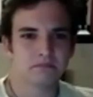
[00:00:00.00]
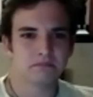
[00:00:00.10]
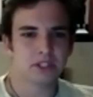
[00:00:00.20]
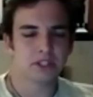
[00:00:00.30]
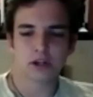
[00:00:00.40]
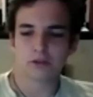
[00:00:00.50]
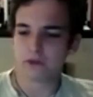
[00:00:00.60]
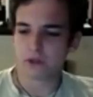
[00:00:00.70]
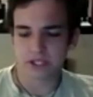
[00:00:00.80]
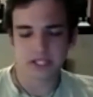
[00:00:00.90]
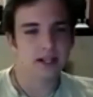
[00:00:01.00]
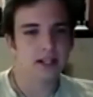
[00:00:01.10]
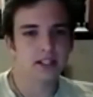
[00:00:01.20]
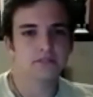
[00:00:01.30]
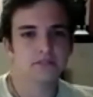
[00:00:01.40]
you know, not following the
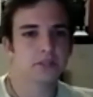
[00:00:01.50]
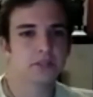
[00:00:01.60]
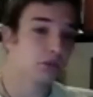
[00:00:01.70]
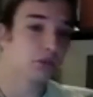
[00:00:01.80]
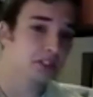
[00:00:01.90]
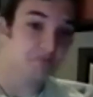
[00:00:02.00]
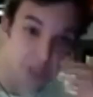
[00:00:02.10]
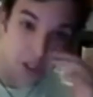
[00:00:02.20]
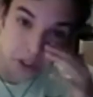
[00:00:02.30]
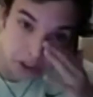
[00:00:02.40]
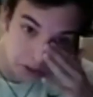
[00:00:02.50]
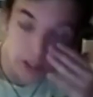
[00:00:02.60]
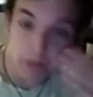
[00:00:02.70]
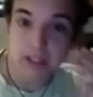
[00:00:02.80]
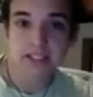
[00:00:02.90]
guidelines of Facebook, which, you know, doesn't
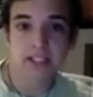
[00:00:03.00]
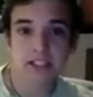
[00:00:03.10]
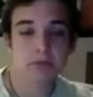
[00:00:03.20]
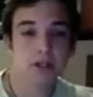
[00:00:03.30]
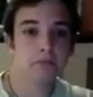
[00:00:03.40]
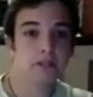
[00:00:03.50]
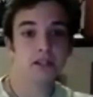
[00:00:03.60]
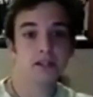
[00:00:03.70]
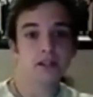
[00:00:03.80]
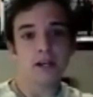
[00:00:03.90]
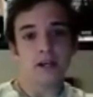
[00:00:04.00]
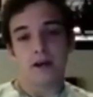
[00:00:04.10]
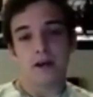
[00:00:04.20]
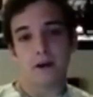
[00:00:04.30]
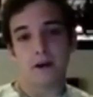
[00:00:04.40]
really make sense in my opinion.
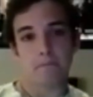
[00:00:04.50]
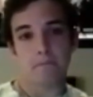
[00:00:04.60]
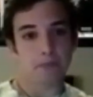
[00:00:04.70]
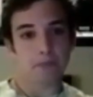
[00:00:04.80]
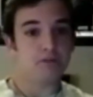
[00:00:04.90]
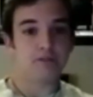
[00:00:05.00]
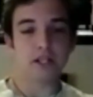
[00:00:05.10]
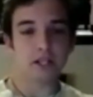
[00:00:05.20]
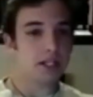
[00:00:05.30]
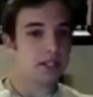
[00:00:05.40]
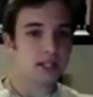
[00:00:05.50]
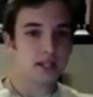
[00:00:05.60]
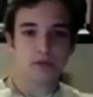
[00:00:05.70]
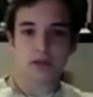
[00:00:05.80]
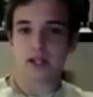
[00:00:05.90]
We've done
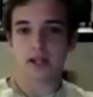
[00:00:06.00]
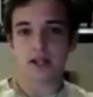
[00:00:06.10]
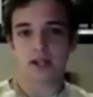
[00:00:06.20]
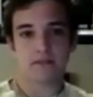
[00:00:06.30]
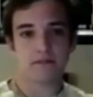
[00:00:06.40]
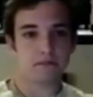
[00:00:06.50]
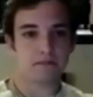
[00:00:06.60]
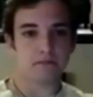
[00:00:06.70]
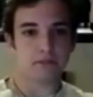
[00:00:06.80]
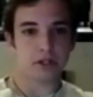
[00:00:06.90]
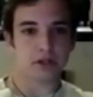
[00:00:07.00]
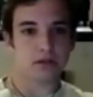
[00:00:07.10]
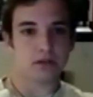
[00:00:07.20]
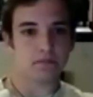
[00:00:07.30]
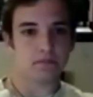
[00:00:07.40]
nothing. We have, you
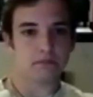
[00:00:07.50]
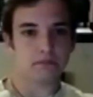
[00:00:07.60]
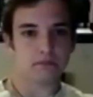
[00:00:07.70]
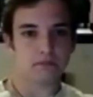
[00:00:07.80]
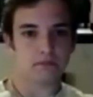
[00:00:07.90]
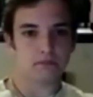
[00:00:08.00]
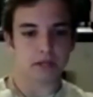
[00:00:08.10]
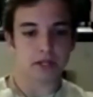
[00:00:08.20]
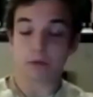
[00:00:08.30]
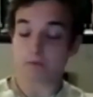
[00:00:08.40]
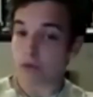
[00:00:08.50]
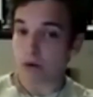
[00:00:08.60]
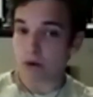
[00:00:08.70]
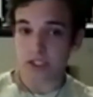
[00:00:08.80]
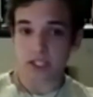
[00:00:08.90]
know, made
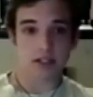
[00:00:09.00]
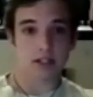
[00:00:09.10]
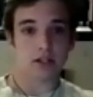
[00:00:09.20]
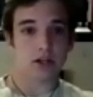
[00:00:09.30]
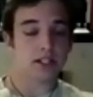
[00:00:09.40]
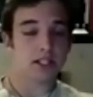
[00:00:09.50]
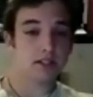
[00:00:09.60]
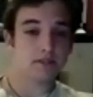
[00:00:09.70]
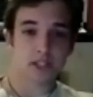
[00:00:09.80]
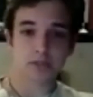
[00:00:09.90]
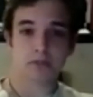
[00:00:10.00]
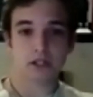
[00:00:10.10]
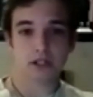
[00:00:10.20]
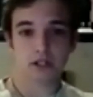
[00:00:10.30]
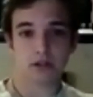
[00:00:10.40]
reports and contacted Facebook,
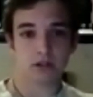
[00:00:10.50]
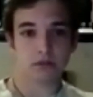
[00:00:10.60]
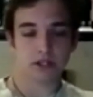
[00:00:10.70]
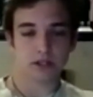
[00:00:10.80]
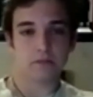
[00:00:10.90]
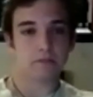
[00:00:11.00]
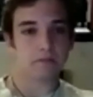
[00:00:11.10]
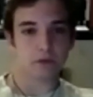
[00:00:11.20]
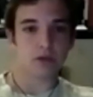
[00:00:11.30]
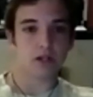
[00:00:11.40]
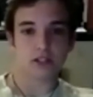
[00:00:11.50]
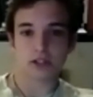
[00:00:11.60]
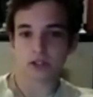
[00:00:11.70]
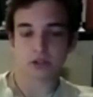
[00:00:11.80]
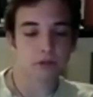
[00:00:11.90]
you know, look, we want to
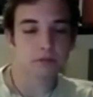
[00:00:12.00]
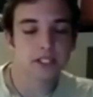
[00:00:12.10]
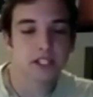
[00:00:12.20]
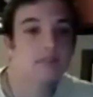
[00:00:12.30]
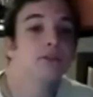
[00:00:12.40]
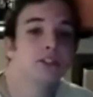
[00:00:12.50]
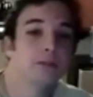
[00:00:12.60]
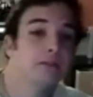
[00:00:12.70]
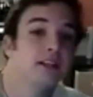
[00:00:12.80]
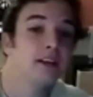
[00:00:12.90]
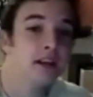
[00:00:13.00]
talk to a representative or something